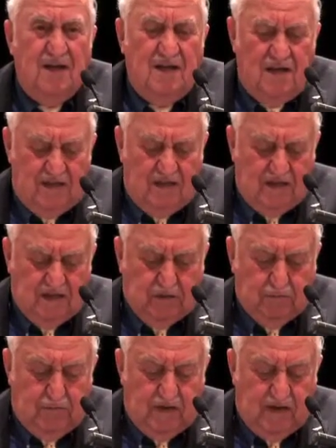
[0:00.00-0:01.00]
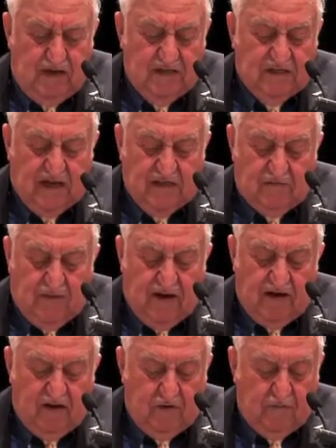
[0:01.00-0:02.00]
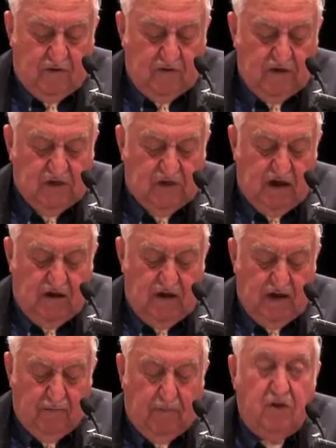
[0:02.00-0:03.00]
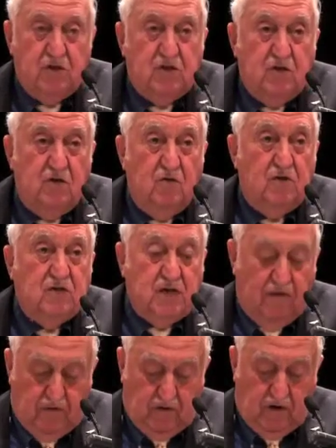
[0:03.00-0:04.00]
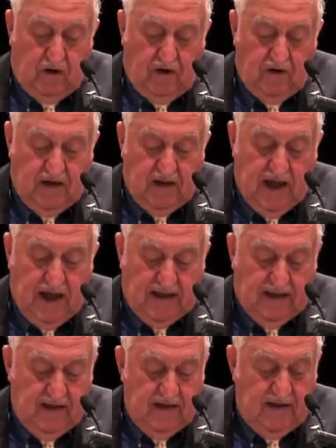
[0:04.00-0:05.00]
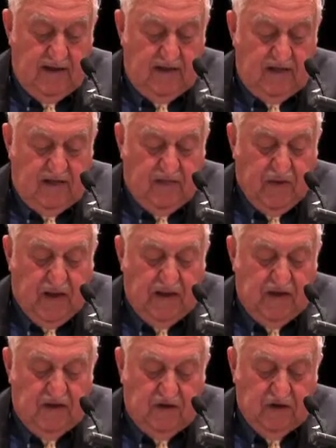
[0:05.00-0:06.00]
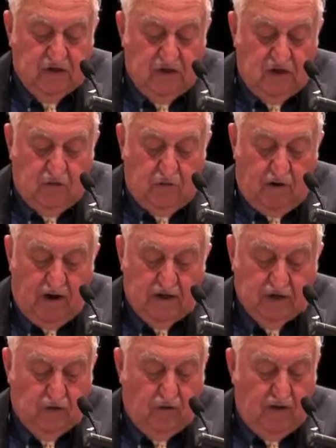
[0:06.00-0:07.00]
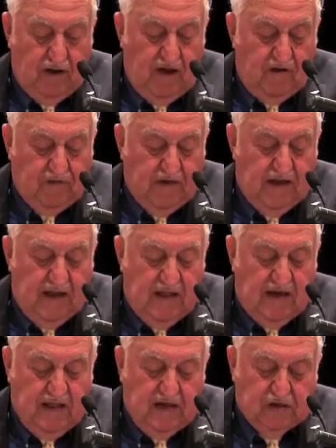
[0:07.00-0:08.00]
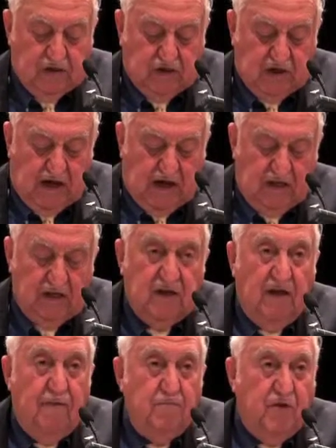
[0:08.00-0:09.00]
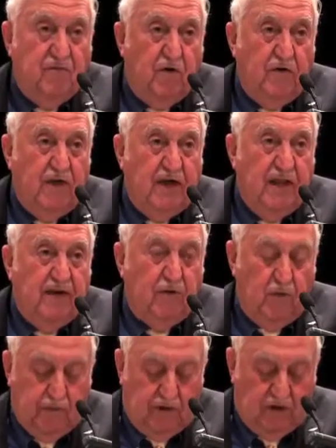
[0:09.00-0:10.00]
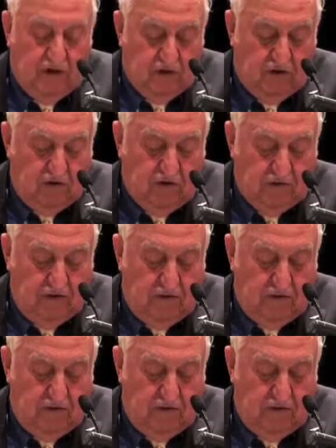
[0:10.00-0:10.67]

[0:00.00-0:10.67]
This is as valuable as telling a person who has suffered a heart attack that they need to listen to a lecture on healthy eating and exercise before they can have open heart surgery.